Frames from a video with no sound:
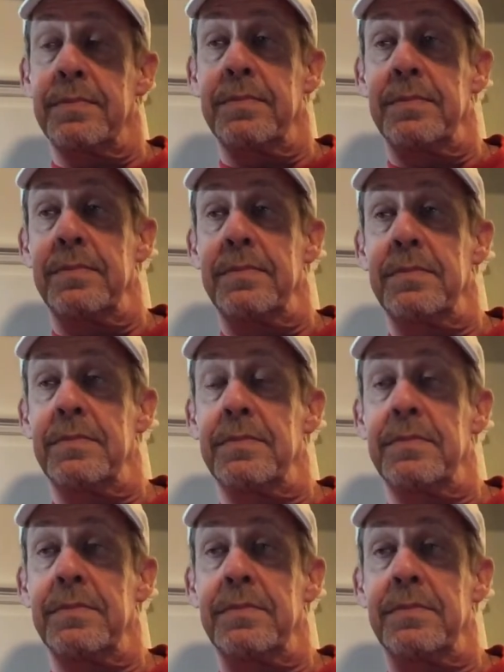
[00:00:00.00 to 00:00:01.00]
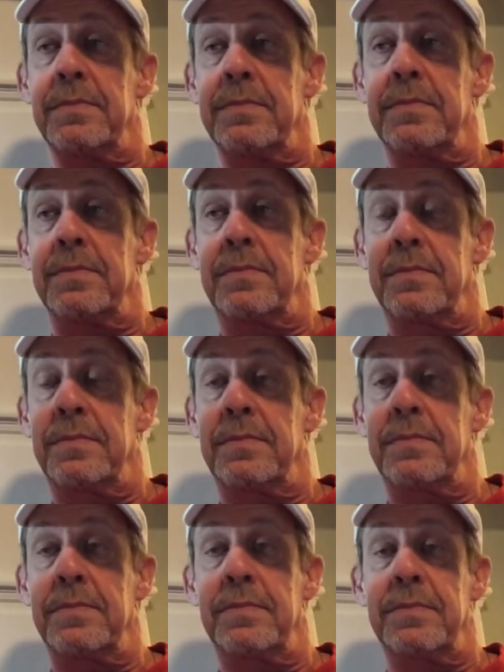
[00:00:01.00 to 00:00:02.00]

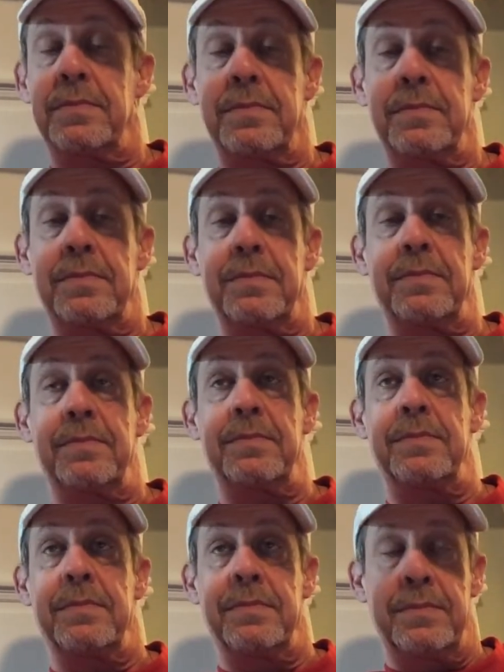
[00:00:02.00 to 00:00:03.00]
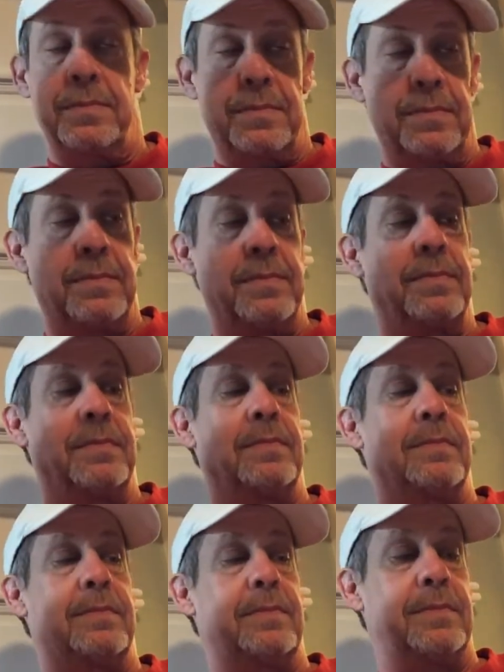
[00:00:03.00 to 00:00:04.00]

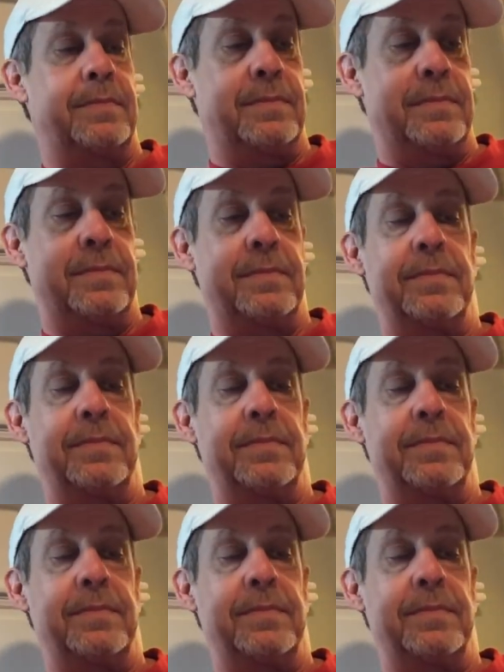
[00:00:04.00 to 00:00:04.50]
The person shown says nothing.